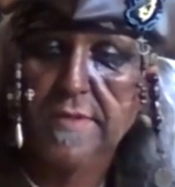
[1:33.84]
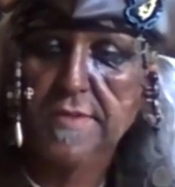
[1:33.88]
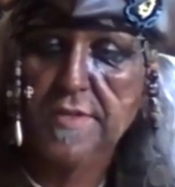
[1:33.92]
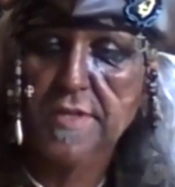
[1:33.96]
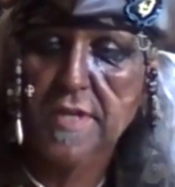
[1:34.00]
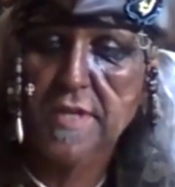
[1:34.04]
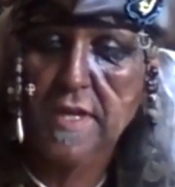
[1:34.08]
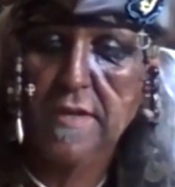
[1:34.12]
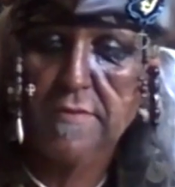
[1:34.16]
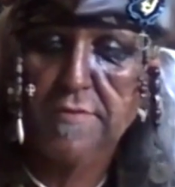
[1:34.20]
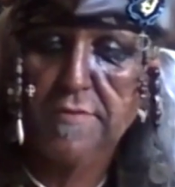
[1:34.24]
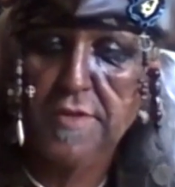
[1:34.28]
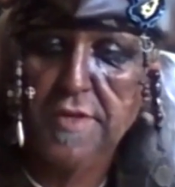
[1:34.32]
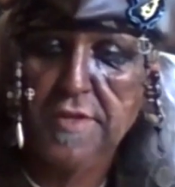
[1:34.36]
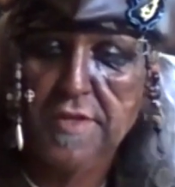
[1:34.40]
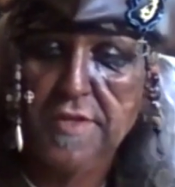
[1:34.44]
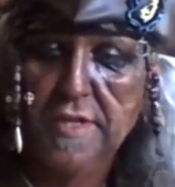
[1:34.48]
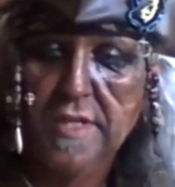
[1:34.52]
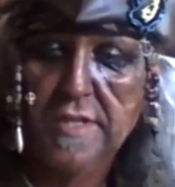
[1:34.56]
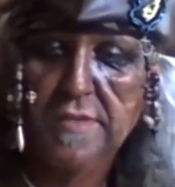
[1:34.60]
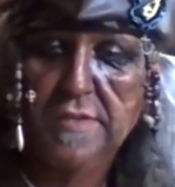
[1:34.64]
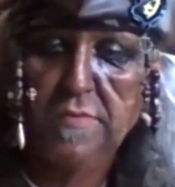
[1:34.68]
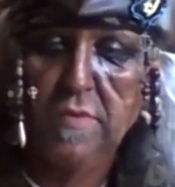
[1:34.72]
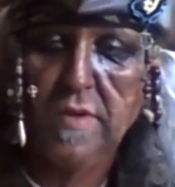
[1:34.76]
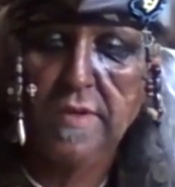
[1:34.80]
so she
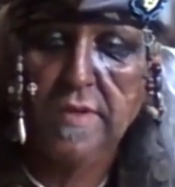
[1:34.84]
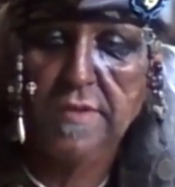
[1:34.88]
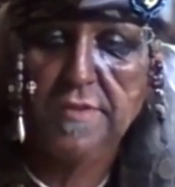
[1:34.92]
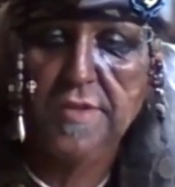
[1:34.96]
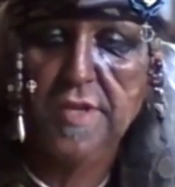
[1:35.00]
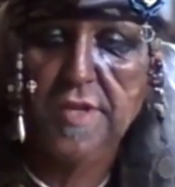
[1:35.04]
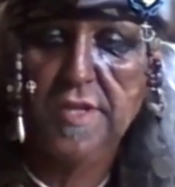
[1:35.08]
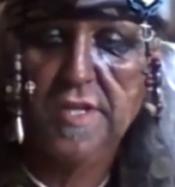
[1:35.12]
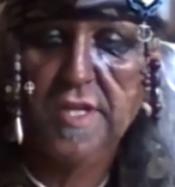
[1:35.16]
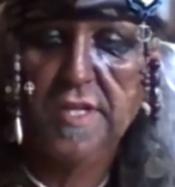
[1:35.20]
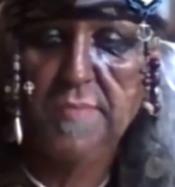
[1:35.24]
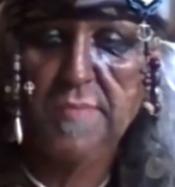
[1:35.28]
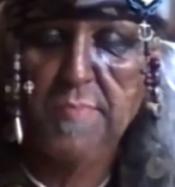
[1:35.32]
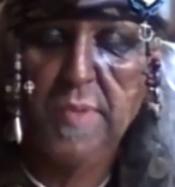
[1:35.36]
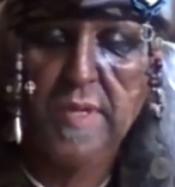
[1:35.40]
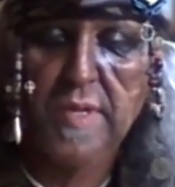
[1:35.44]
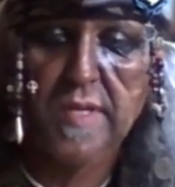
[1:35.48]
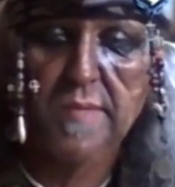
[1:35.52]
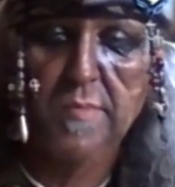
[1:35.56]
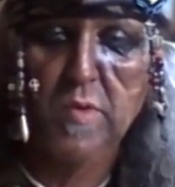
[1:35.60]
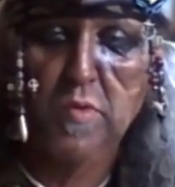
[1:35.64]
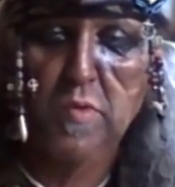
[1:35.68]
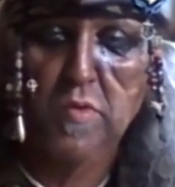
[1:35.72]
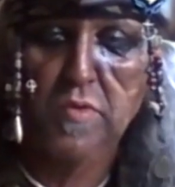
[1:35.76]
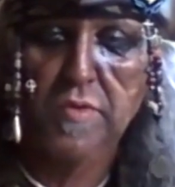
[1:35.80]
says, why don't you just pin
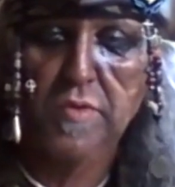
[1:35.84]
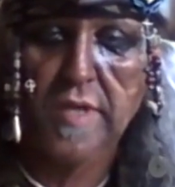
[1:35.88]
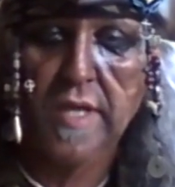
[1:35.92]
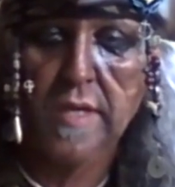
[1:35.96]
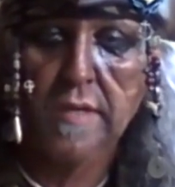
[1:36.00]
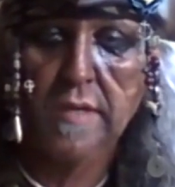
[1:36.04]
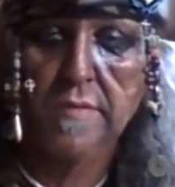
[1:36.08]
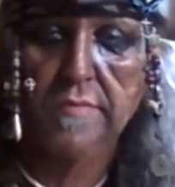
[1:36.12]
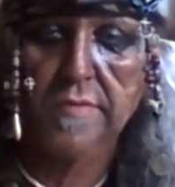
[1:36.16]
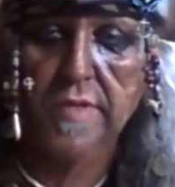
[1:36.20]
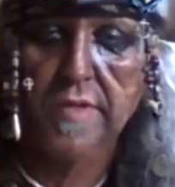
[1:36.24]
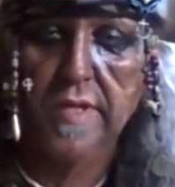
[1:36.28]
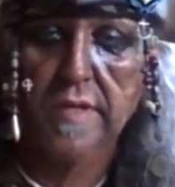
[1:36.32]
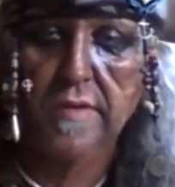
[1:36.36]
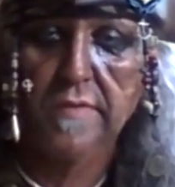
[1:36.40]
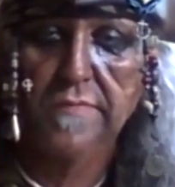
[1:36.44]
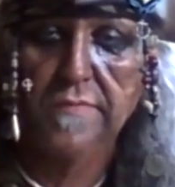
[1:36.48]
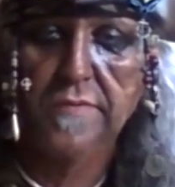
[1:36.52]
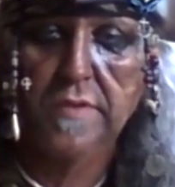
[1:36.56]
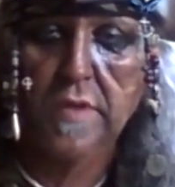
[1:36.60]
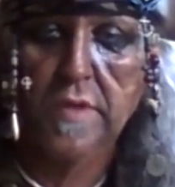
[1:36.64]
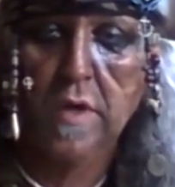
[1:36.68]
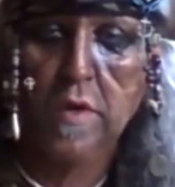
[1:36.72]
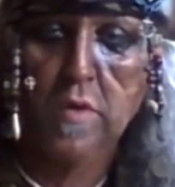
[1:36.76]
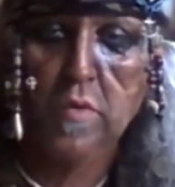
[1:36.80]
them all down, you know,
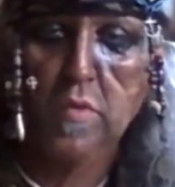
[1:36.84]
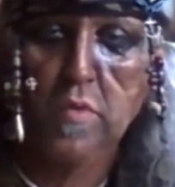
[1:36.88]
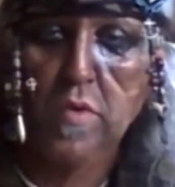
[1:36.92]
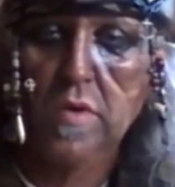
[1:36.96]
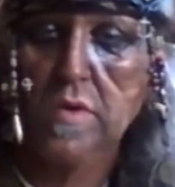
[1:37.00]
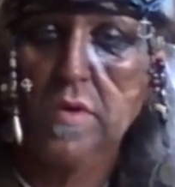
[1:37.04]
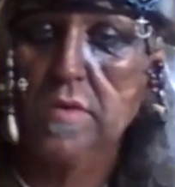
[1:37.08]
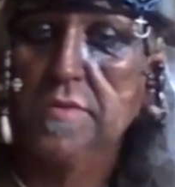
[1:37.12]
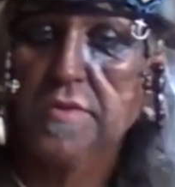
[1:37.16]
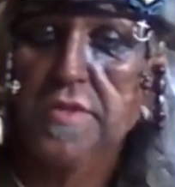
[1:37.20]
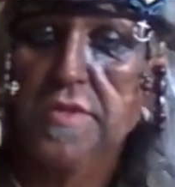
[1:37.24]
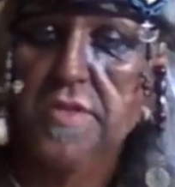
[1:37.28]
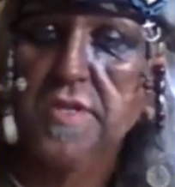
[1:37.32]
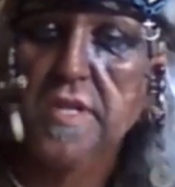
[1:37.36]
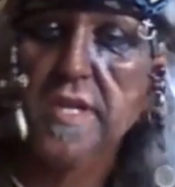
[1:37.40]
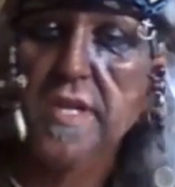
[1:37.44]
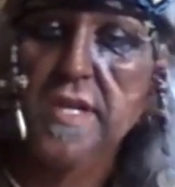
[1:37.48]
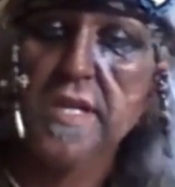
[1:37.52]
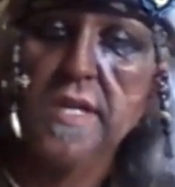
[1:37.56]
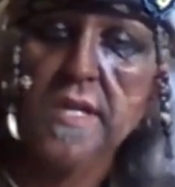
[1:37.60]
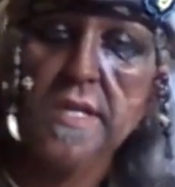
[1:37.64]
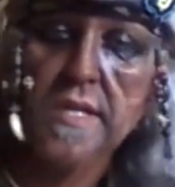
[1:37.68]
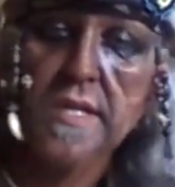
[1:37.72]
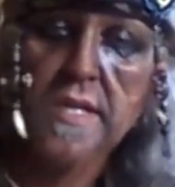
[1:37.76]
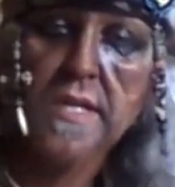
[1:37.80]
for the whole world to see.